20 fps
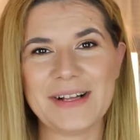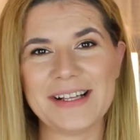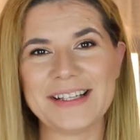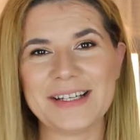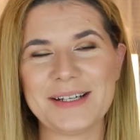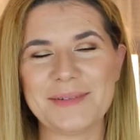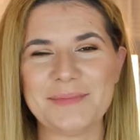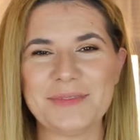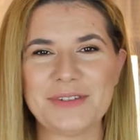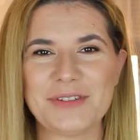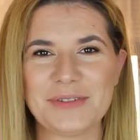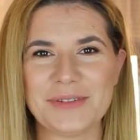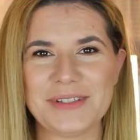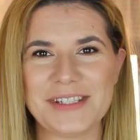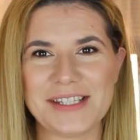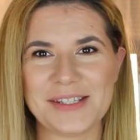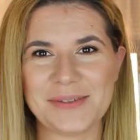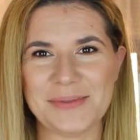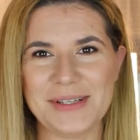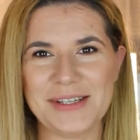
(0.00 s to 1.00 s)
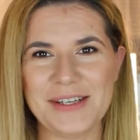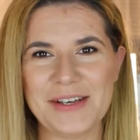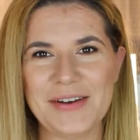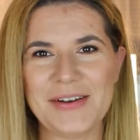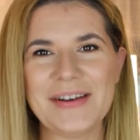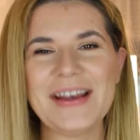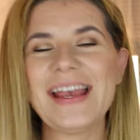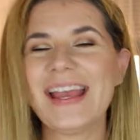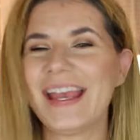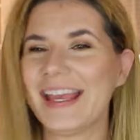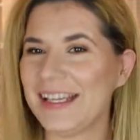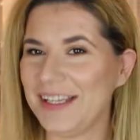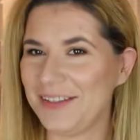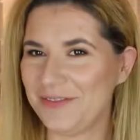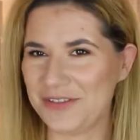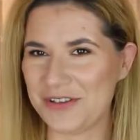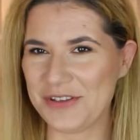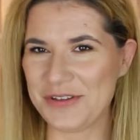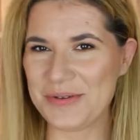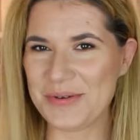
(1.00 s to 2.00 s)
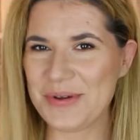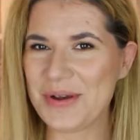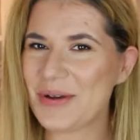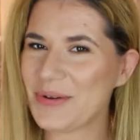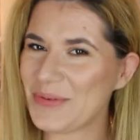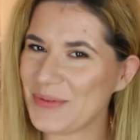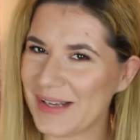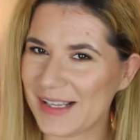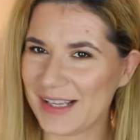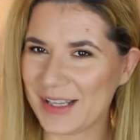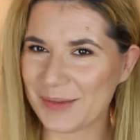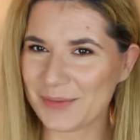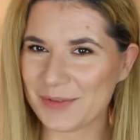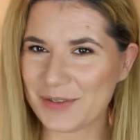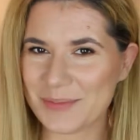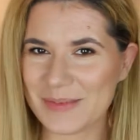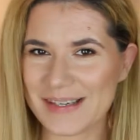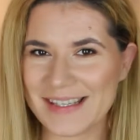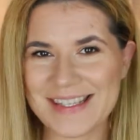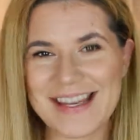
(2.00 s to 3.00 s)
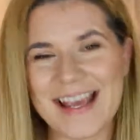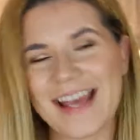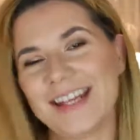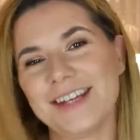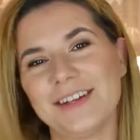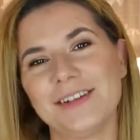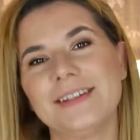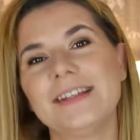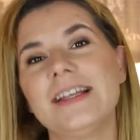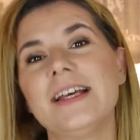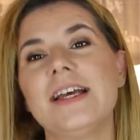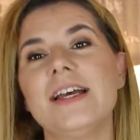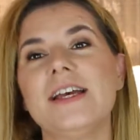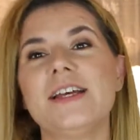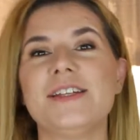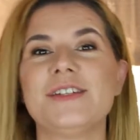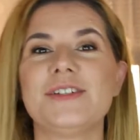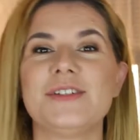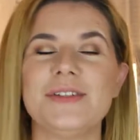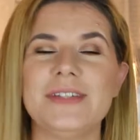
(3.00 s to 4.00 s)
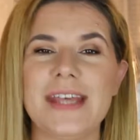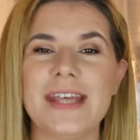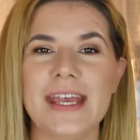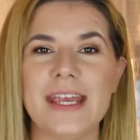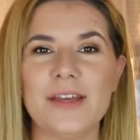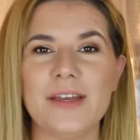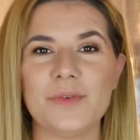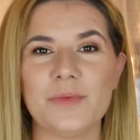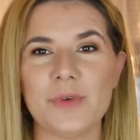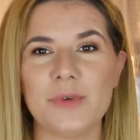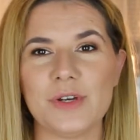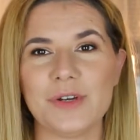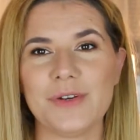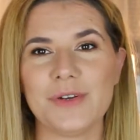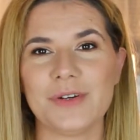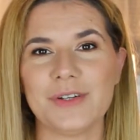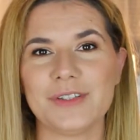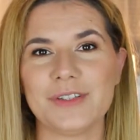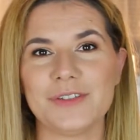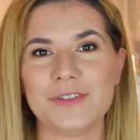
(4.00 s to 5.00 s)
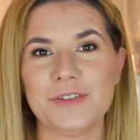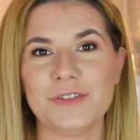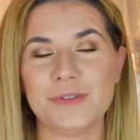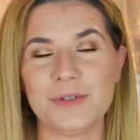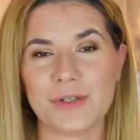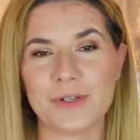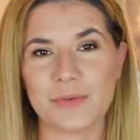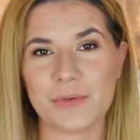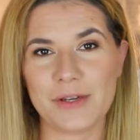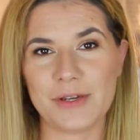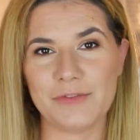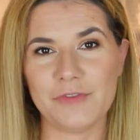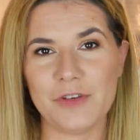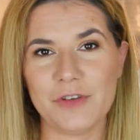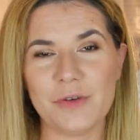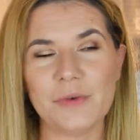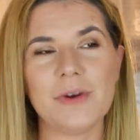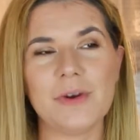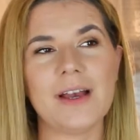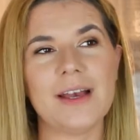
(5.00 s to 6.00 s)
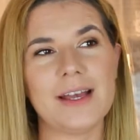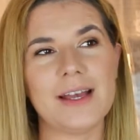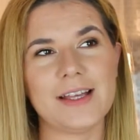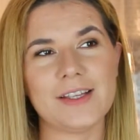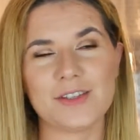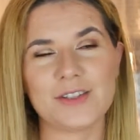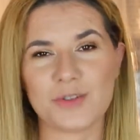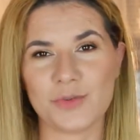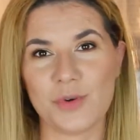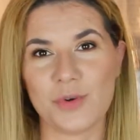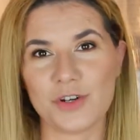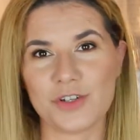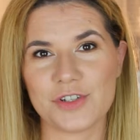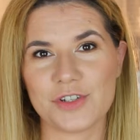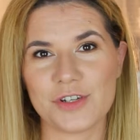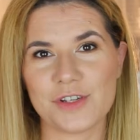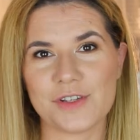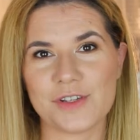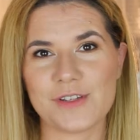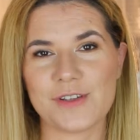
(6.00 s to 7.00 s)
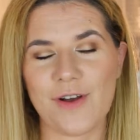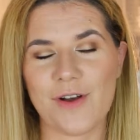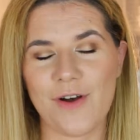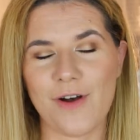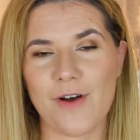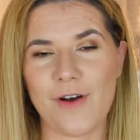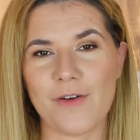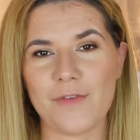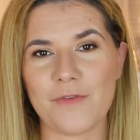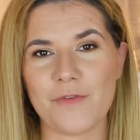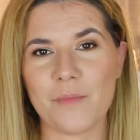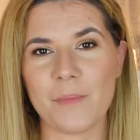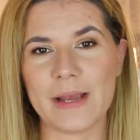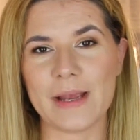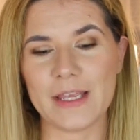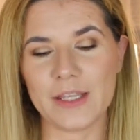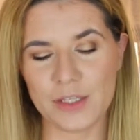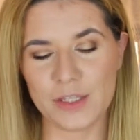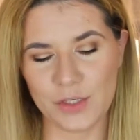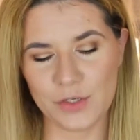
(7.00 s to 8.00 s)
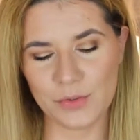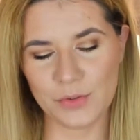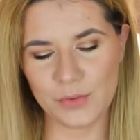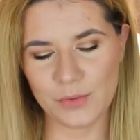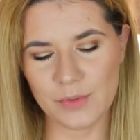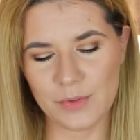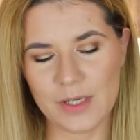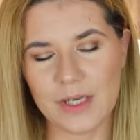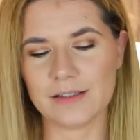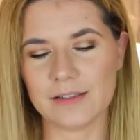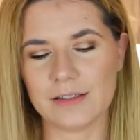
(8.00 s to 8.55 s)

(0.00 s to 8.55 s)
welcome to this video, and if you're new, welcome to my channel. Today we are going to do a review and swatches of my new